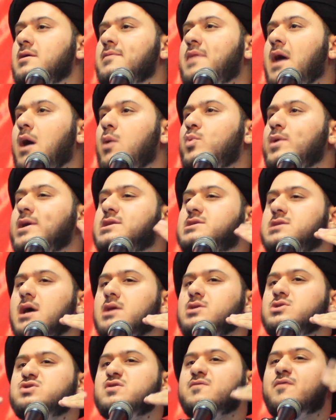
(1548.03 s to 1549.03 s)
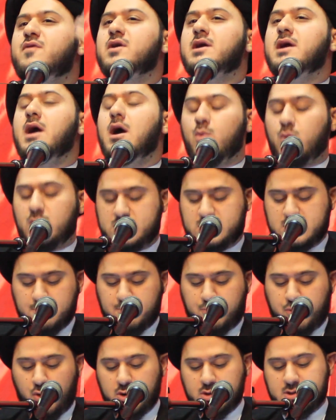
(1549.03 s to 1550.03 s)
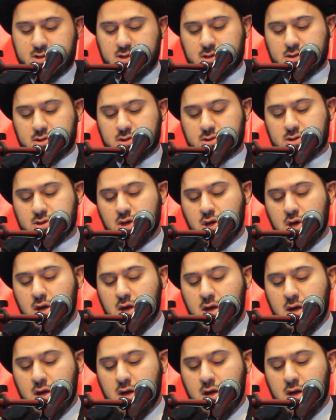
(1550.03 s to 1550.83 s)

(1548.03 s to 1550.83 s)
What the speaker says: that we tend to forget what's important.